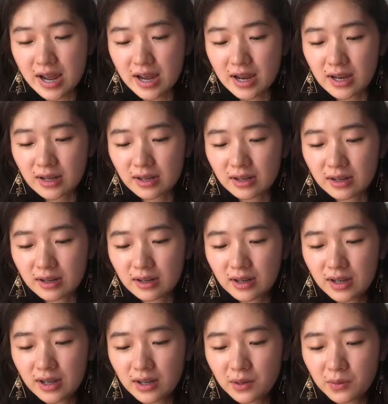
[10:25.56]
and
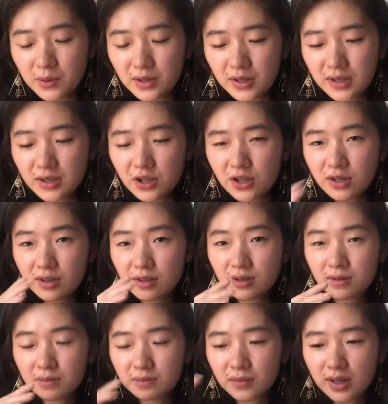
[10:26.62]
it was
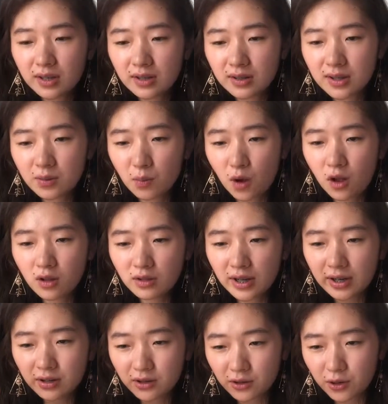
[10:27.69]
just small. I
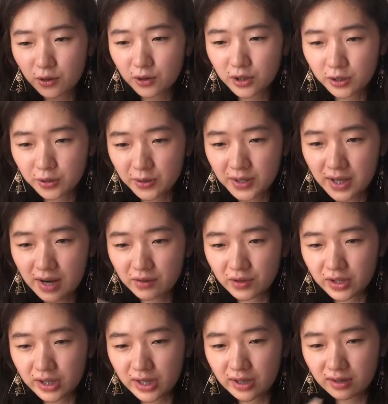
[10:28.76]
could go close and
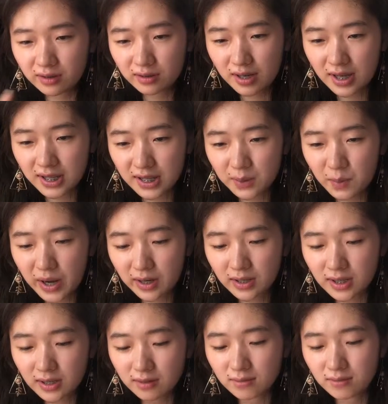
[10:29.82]
really inspect
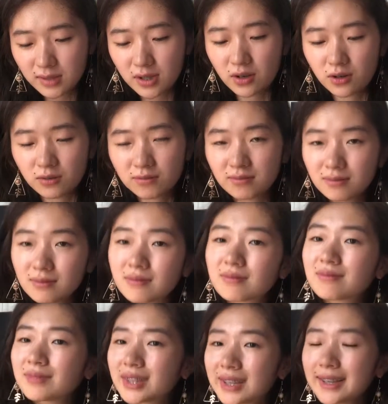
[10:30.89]
it, so
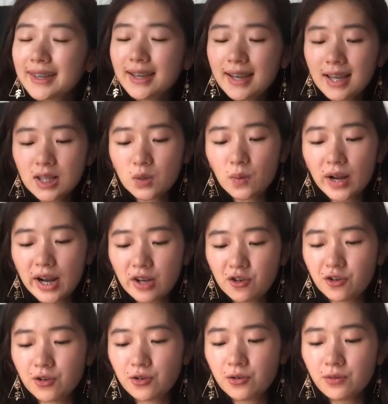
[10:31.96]
that's what I
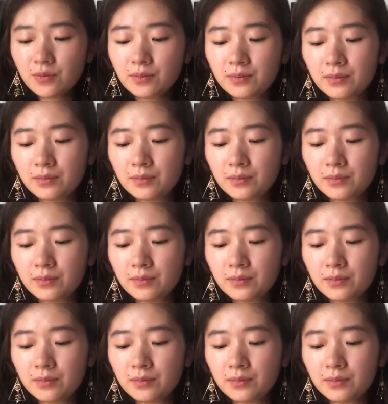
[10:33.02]
drew.